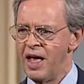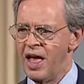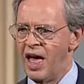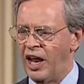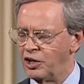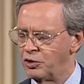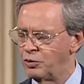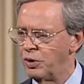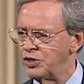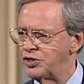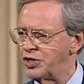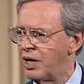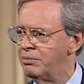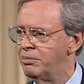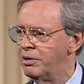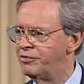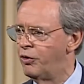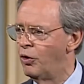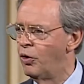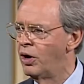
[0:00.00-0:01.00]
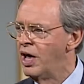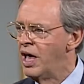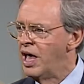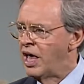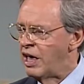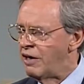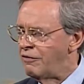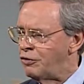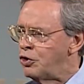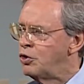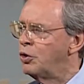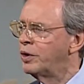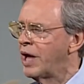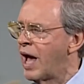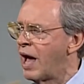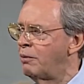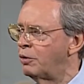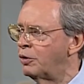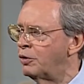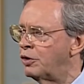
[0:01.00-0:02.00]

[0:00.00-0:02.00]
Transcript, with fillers: And as we said before, if you and I will